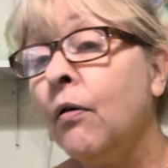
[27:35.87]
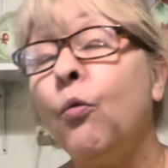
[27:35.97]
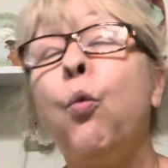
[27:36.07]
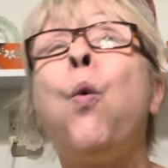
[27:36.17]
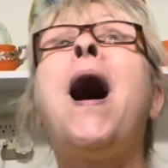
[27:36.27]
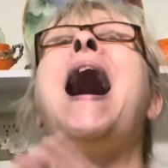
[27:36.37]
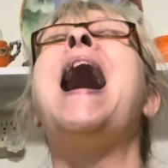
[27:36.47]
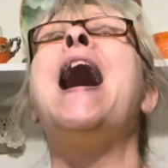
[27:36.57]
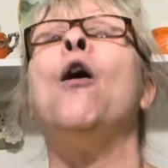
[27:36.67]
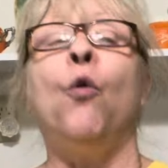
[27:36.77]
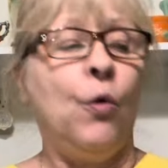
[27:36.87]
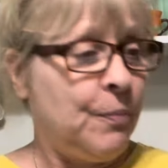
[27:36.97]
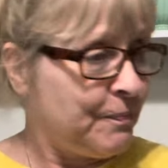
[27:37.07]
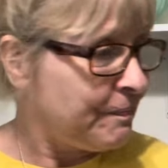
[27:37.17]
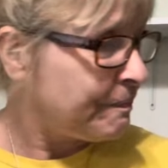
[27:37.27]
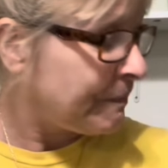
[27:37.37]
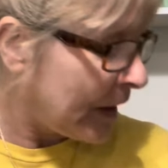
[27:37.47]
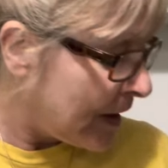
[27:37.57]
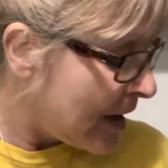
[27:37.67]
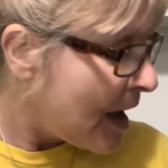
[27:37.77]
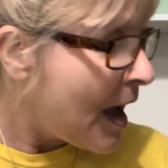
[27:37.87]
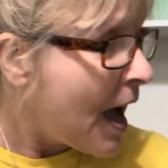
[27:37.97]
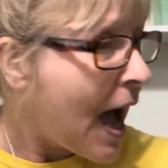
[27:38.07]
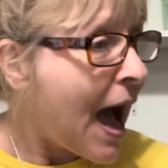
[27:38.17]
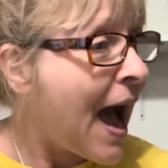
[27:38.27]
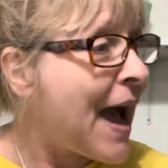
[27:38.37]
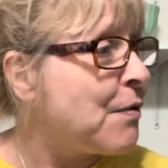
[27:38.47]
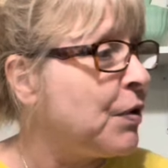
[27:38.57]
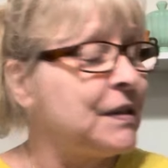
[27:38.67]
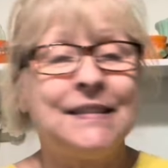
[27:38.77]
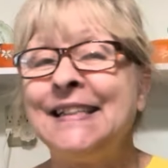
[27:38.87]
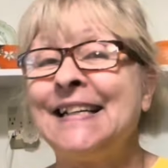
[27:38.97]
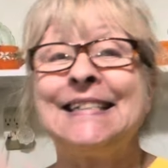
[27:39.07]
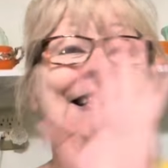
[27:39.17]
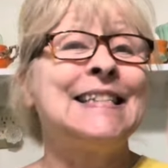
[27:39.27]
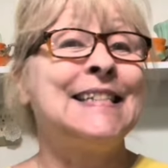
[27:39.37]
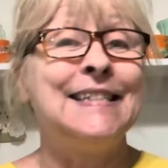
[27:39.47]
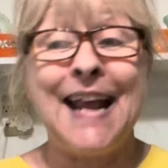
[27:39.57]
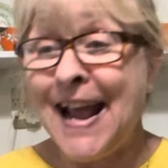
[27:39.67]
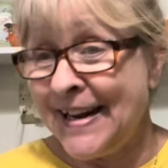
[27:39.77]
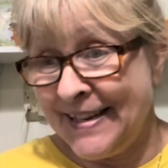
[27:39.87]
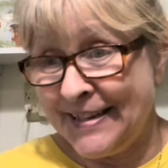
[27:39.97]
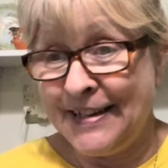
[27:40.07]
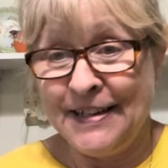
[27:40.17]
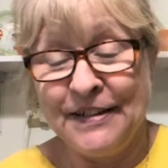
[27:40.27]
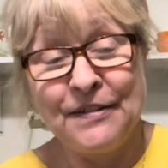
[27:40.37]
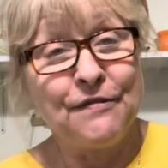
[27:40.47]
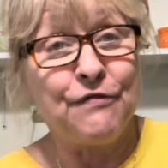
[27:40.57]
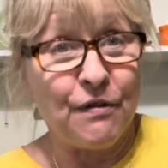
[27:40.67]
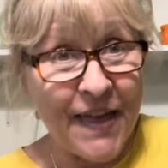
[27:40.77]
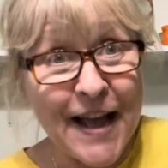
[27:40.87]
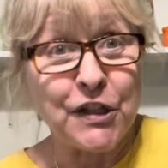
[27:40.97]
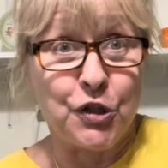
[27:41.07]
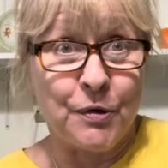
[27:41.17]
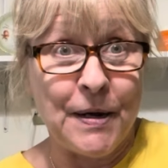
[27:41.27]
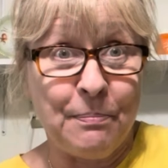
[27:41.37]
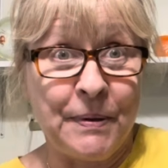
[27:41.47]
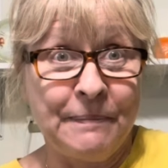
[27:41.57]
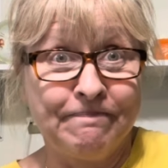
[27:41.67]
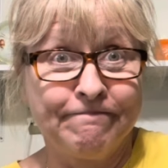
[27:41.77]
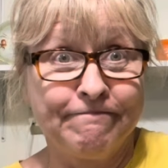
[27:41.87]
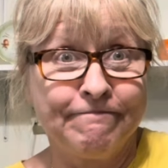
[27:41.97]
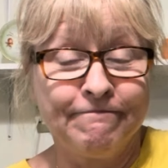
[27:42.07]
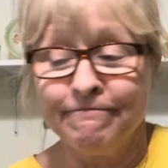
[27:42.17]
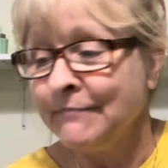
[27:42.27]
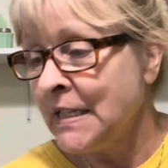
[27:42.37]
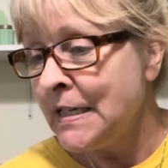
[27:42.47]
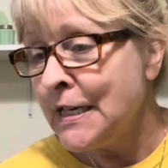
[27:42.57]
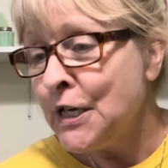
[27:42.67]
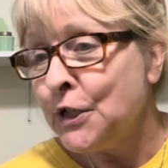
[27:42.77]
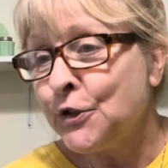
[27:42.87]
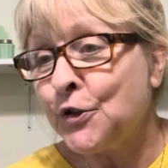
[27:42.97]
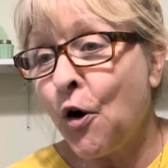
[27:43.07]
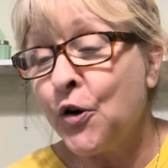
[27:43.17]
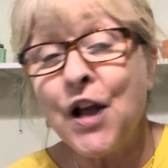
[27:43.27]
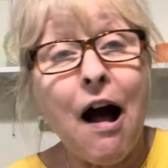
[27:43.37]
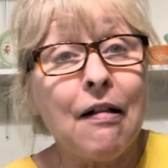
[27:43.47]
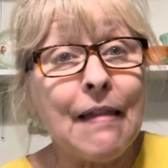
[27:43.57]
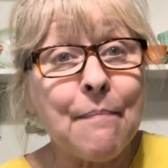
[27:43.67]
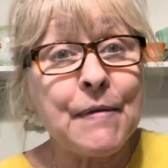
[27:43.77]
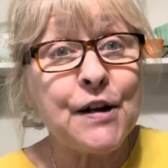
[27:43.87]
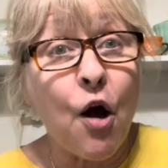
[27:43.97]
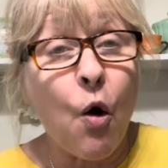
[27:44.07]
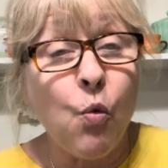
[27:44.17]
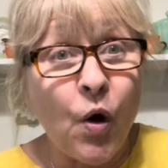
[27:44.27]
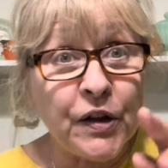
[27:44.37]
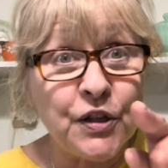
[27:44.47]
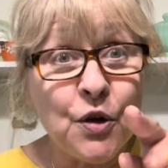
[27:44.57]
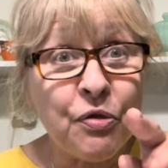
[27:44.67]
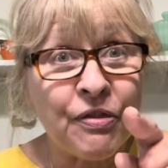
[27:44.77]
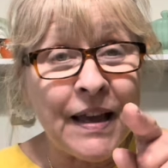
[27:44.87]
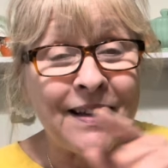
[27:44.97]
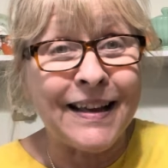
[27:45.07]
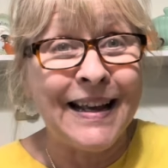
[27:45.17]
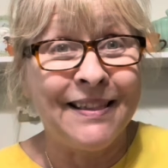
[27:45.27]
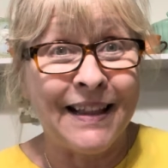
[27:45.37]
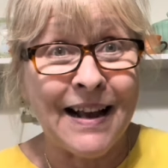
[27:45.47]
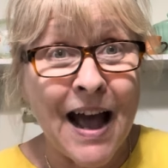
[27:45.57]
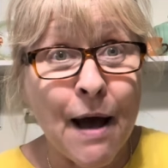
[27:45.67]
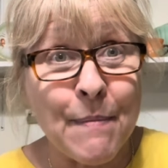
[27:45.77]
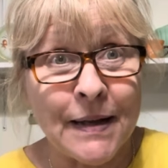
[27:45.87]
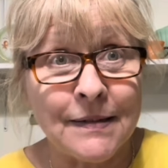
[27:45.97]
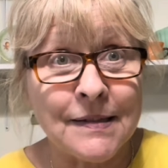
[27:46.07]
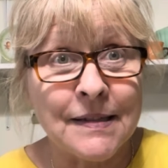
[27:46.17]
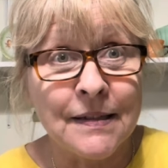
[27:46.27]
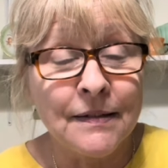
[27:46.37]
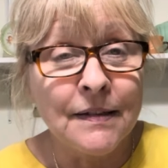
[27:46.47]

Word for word: Wow. I was ecstatic for that trip. So y'all let me know what you think in the comments.